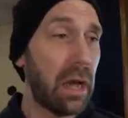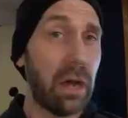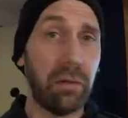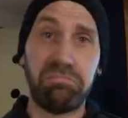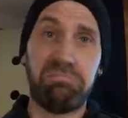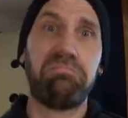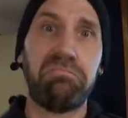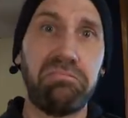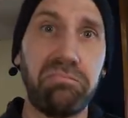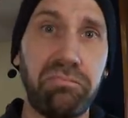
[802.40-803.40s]

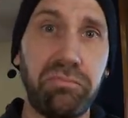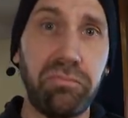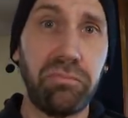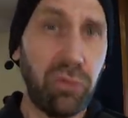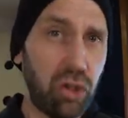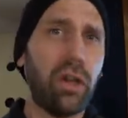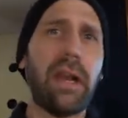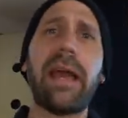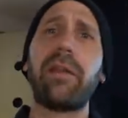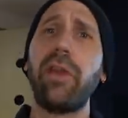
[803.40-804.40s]
you should
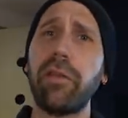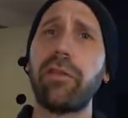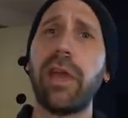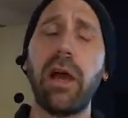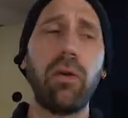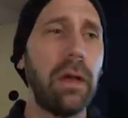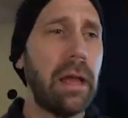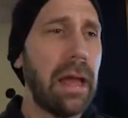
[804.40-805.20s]
like this now.